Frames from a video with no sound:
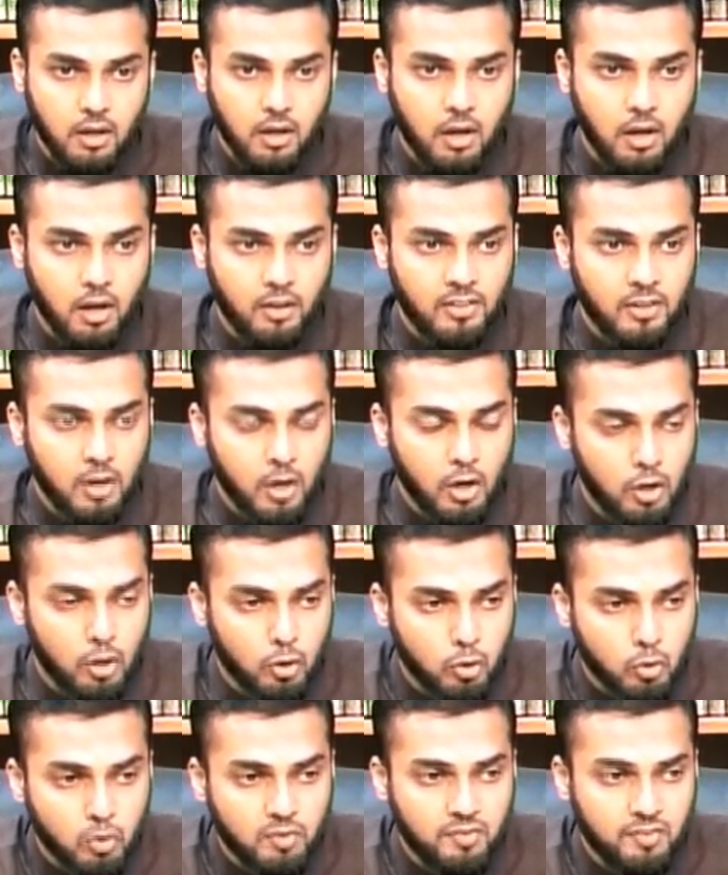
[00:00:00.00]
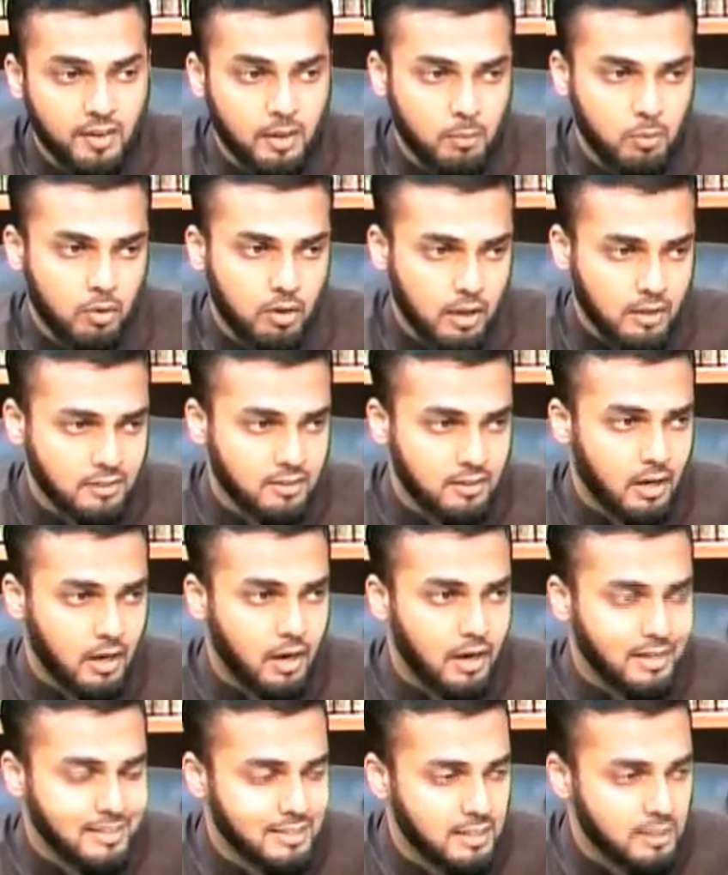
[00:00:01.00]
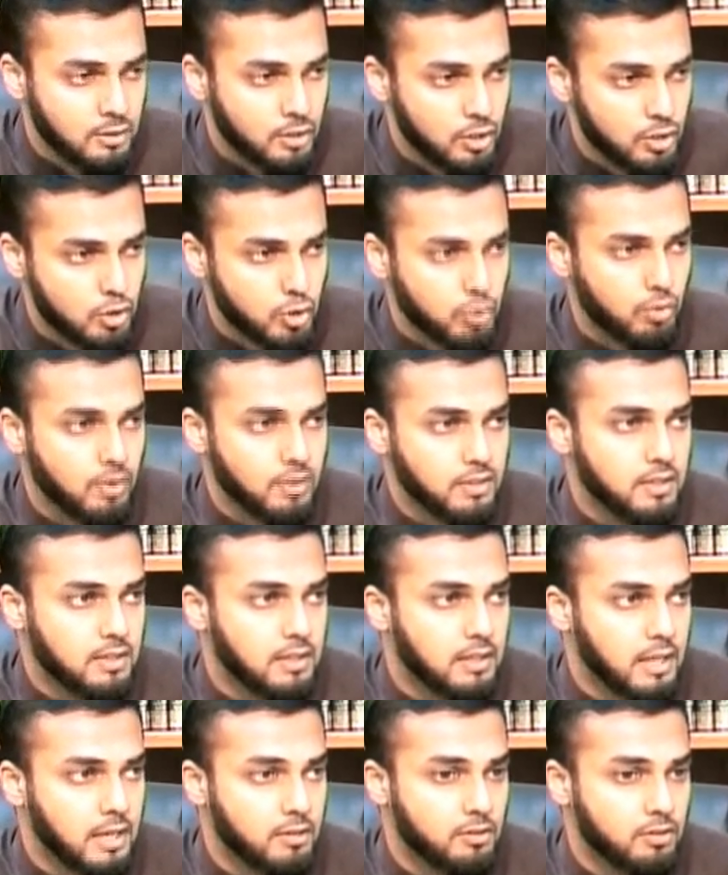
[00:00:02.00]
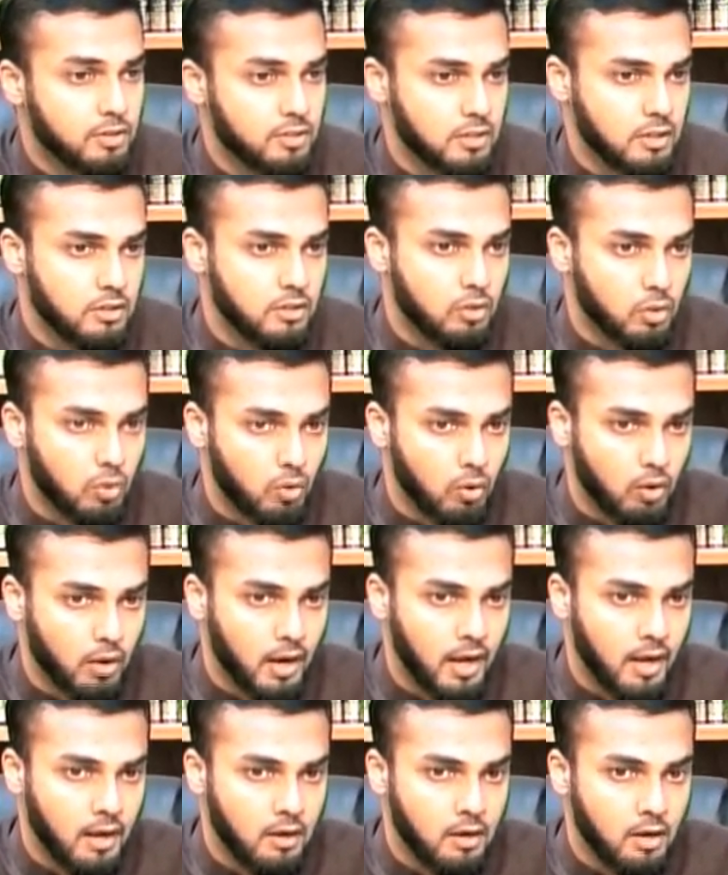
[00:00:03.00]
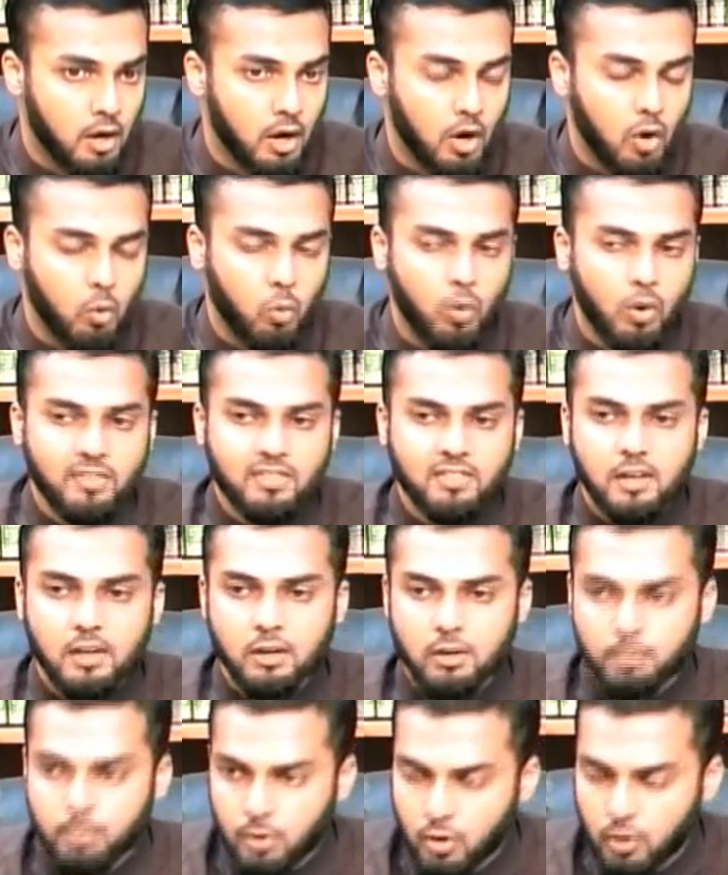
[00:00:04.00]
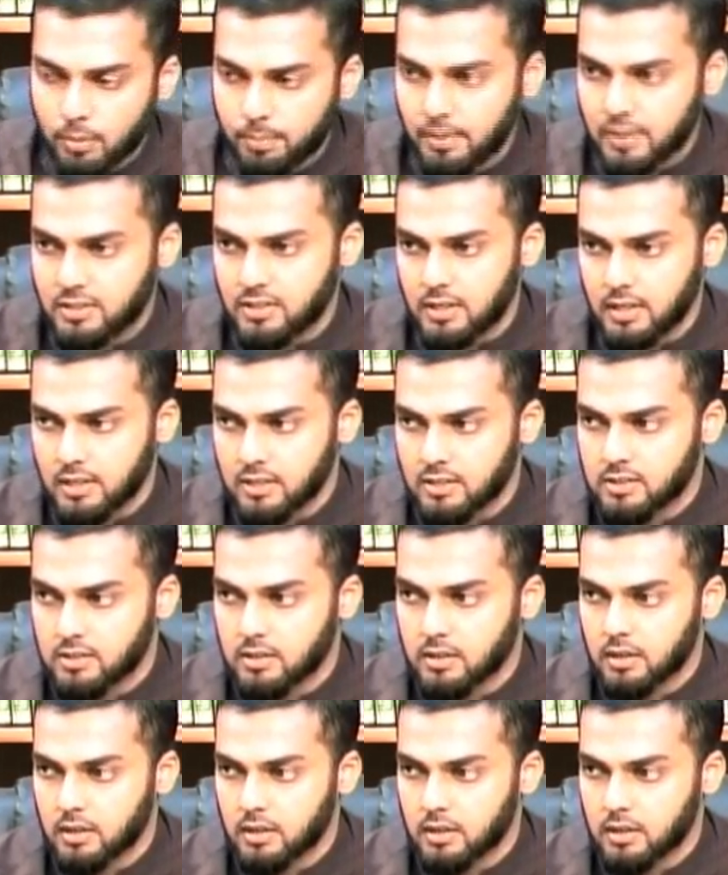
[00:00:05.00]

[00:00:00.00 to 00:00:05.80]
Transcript: the huruf al-muqatti'at, the disjointed letters in the Quran, what their purpose is,